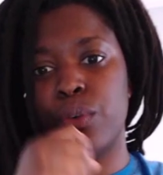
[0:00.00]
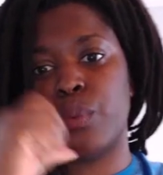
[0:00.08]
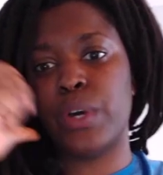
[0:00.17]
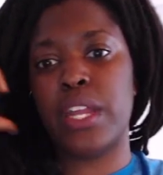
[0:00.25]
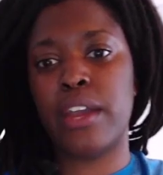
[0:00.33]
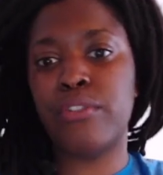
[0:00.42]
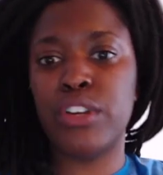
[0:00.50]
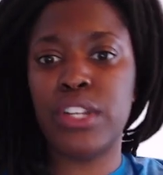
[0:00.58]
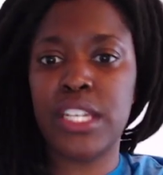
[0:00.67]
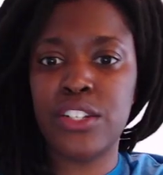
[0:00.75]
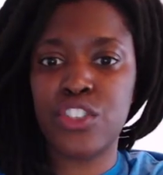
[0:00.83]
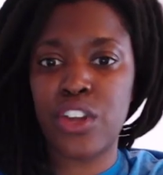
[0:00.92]
whatever it
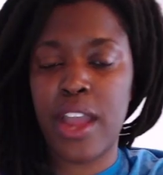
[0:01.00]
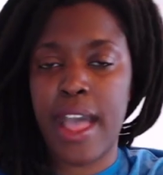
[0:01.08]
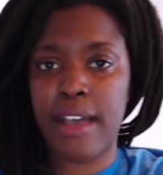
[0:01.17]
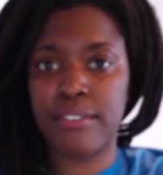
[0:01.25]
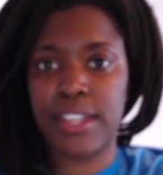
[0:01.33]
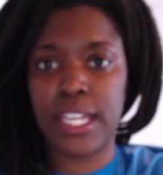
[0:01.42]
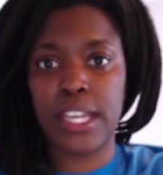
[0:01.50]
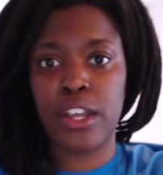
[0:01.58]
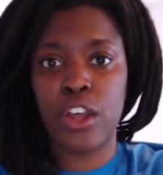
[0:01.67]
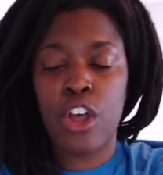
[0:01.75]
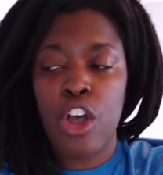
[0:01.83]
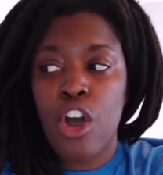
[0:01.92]
is you're having
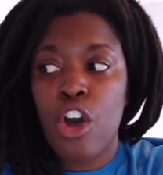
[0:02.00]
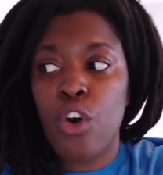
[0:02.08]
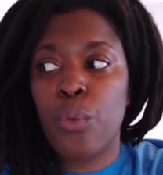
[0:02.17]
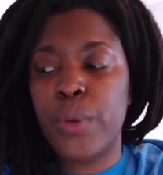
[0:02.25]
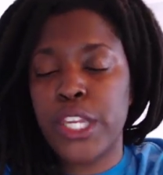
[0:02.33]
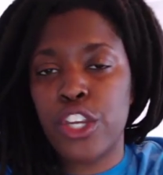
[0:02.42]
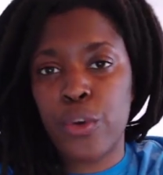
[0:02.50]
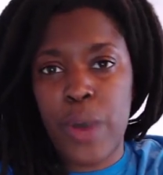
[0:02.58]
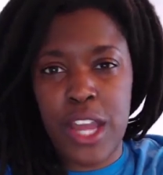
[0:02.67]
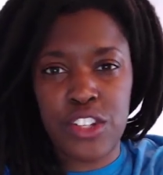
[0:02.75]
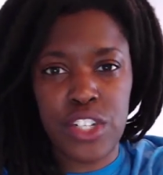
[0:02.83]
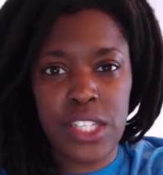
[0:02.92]
when you're
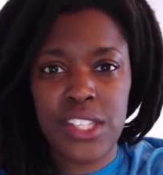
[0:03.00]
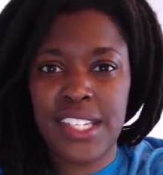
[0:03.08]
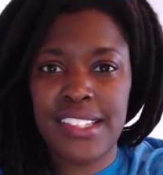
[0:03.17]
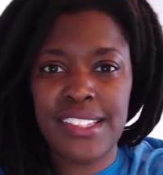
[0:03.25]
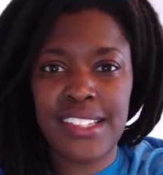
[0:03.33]
watching this.